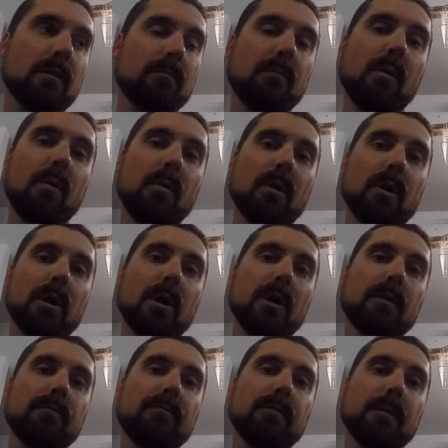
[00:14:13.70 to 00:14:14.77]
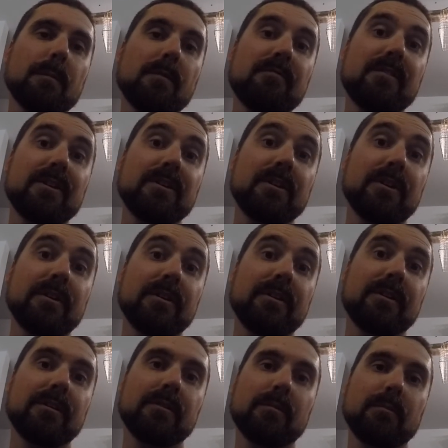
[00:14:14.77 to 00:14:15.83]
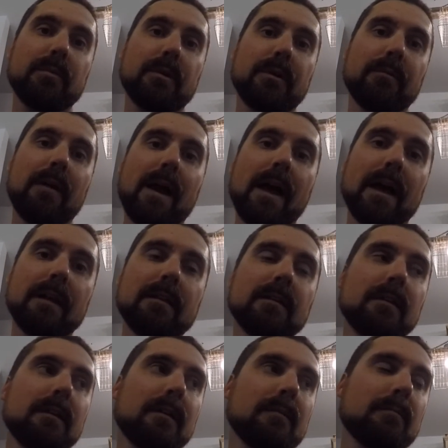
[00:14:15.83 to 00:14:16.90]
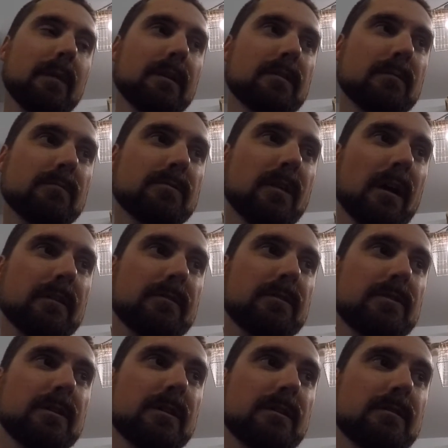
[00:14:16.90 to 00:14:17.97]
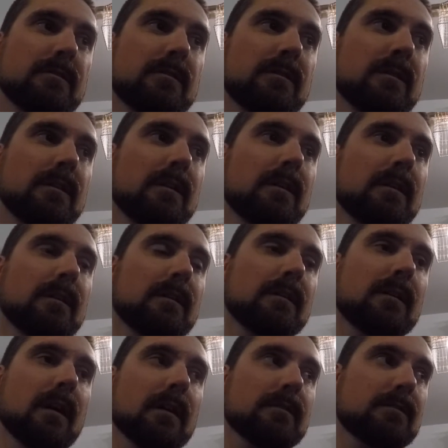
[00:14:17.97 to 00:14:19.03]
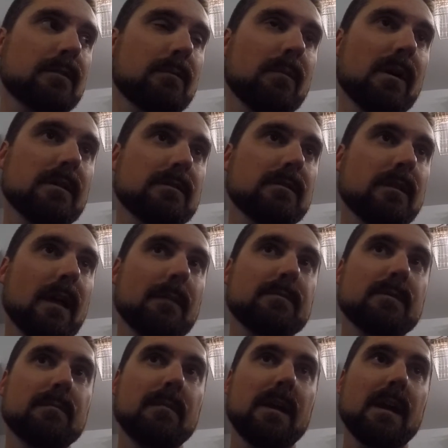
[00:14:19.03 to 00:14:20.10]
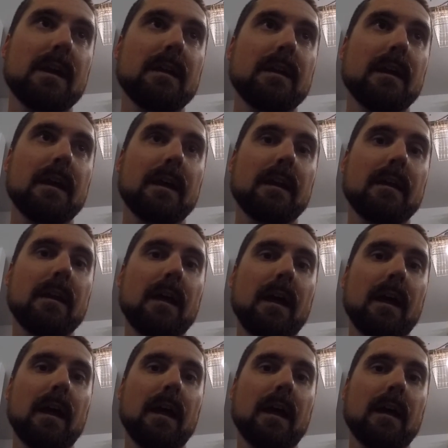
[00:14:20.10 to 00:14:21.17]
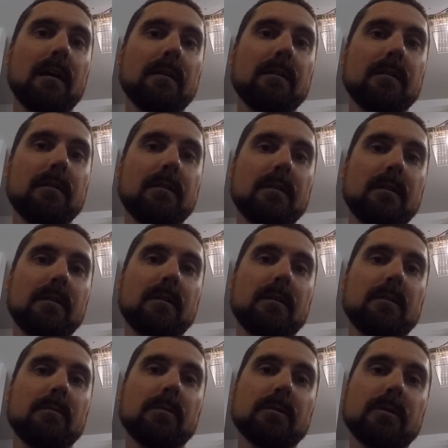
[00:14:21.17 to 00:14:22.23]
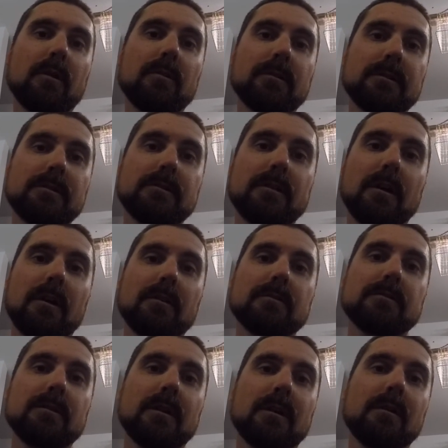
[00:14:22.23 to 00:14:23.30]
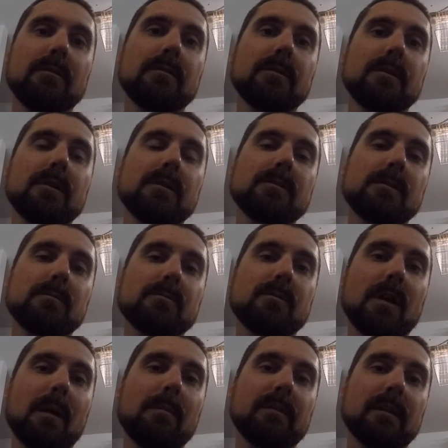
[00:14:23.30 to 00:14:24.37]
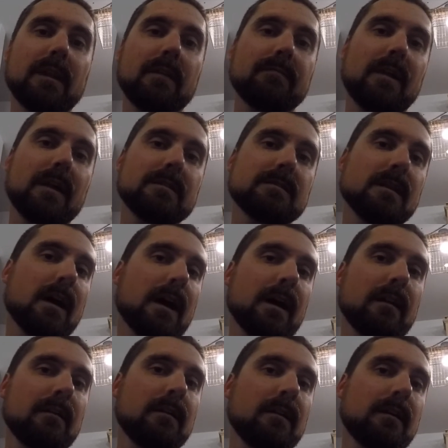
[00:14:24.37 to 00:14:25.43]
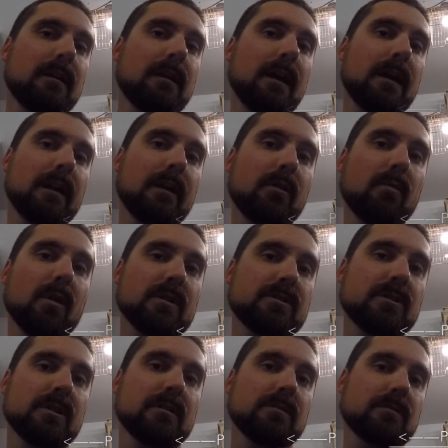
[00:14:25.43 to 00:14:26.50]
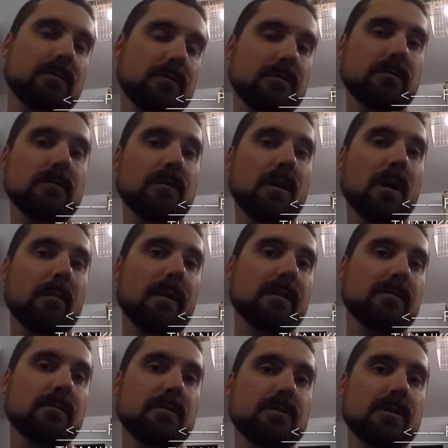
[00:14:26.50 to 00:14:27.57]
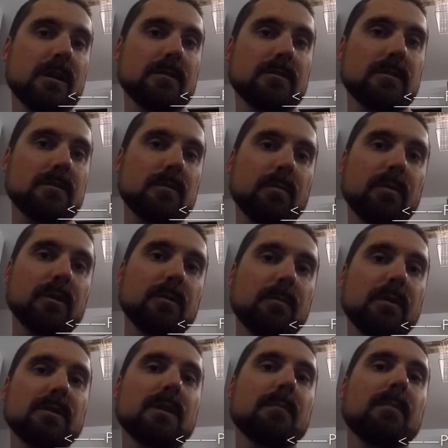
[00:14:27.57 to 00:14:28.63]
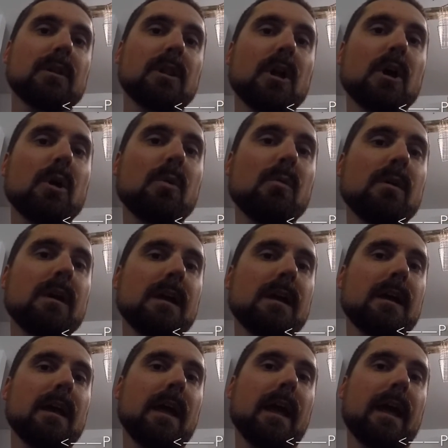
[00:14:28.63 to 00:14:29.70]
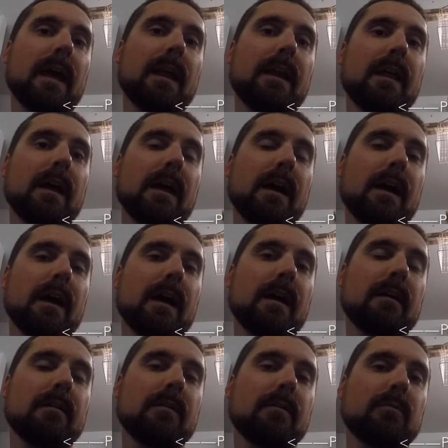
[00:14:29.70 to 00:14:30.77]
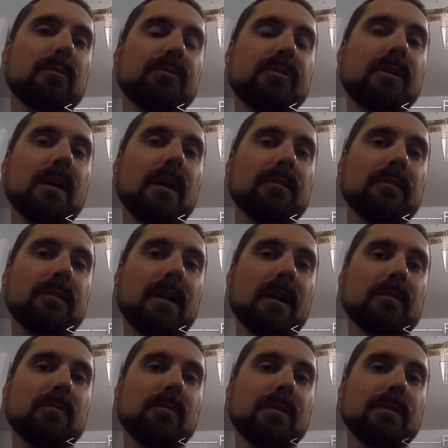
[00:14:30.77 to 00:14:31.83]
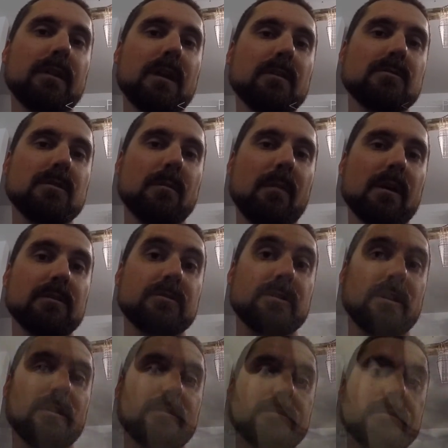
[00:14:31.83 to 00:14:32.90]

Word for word: boar from a vineyard. Pretty rad. Made some sausages got some uh, slabs of meat, and uh, we're totally stoked. So subscribe on the left-hand side. Any questions, comments, suggestions, please put them below. And uh, we'll see you guys on the next one. Thank you so much. Cheers.